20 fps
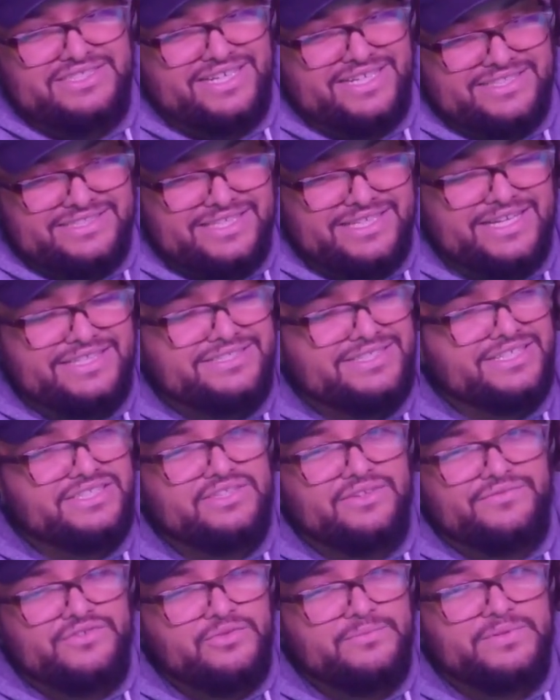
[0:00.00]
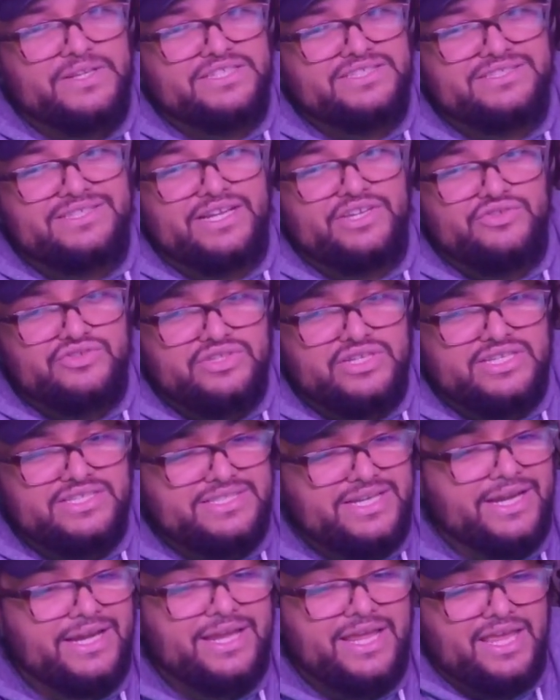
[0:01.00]
Like I said, I checked a few places I usually
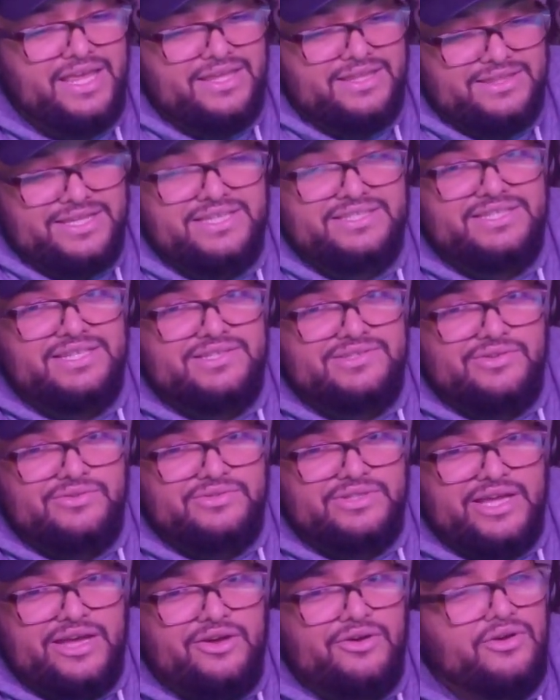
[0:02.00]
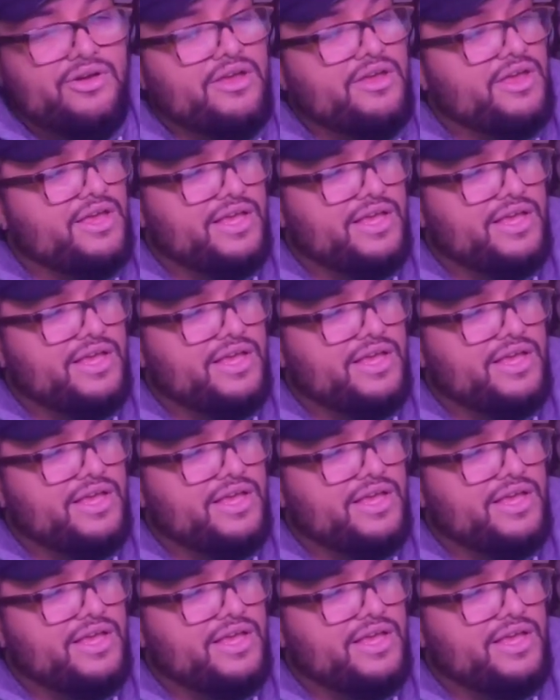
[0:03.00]
check. They said sold out.